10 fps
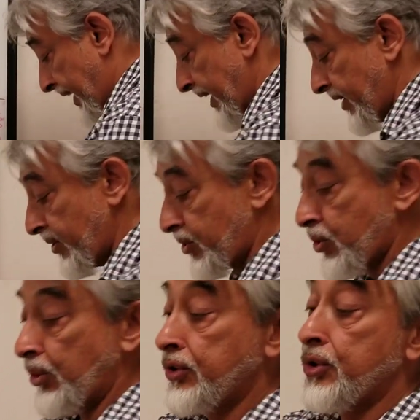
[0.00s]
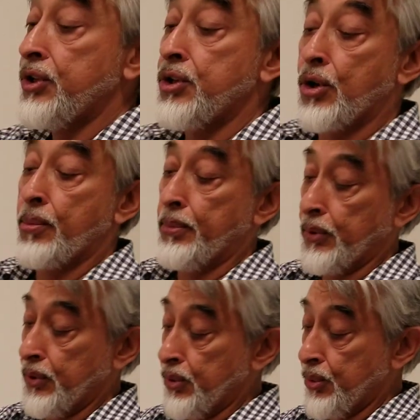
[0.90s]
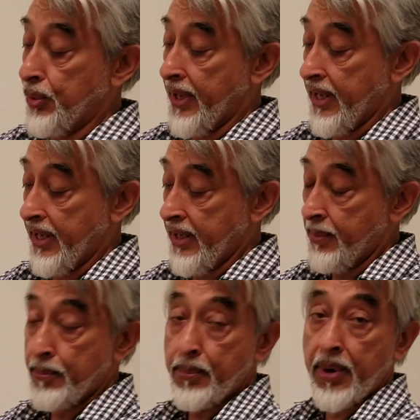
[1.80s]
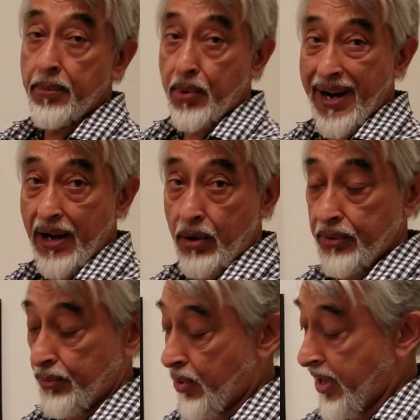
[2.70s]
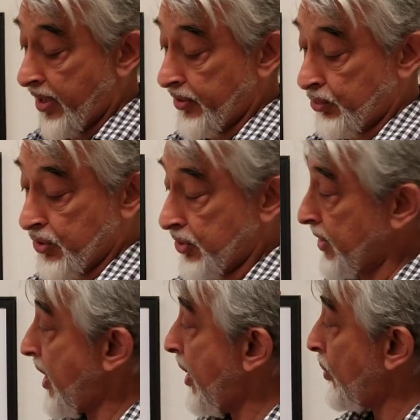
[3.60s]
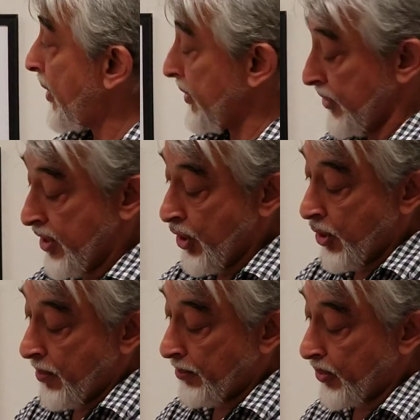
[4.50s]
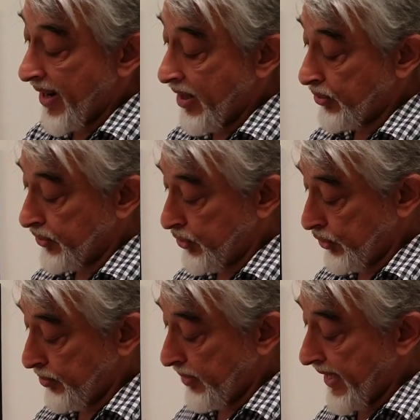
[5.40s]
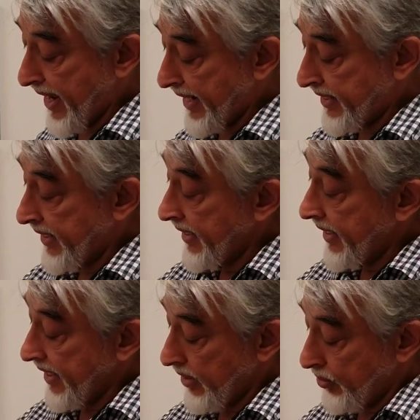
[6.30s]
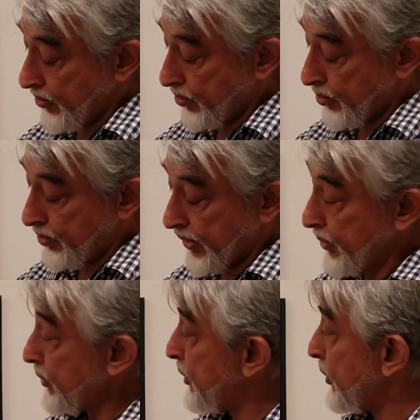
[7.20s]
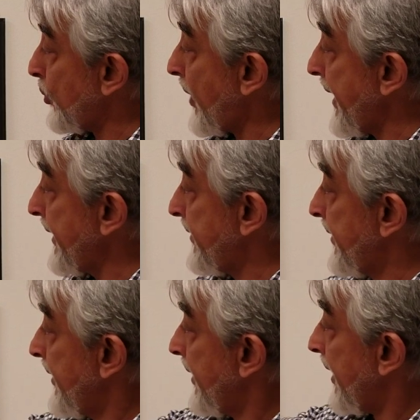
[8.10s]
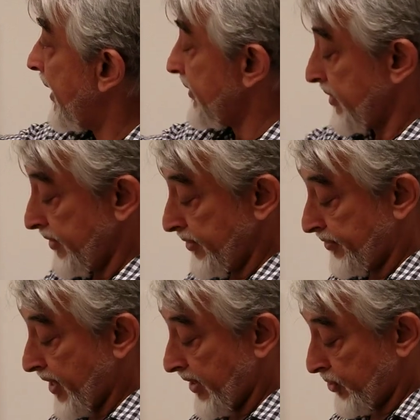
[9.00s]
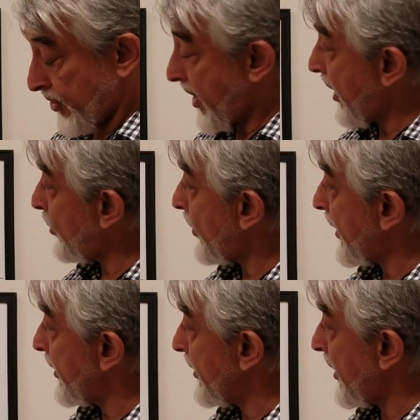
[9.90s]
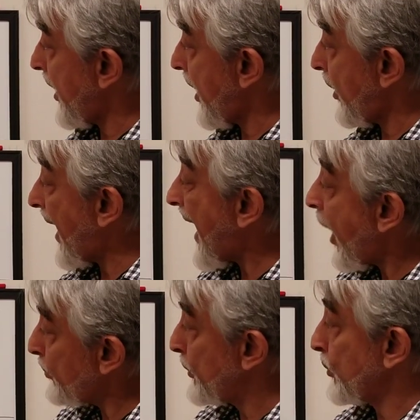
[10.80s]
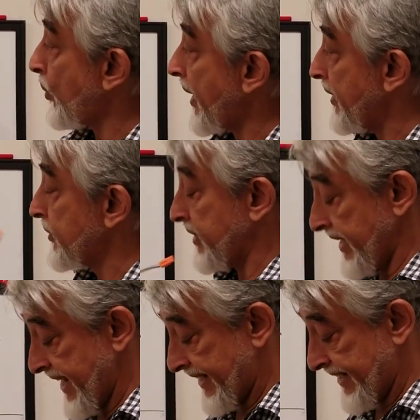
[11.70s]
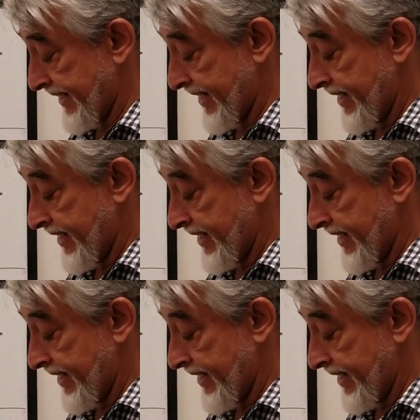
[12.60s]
and neutral to your blue and brown wires, which are the hot wires. Brown to the black and blue to the white. And so you've got your hot output wires connected.